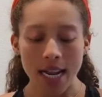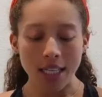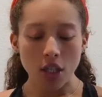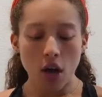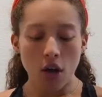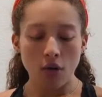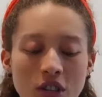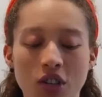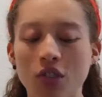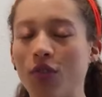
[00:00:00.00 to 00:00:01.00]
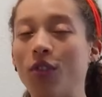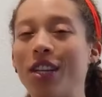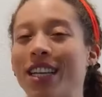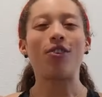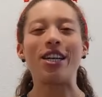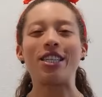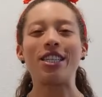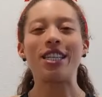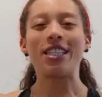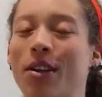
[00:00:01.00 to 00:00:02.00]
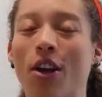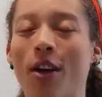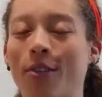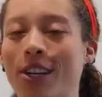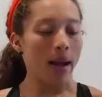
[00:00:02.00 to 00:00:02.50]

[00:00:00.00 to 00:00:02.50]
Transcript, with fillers: It is called Just youthfulness, freshness, recovery.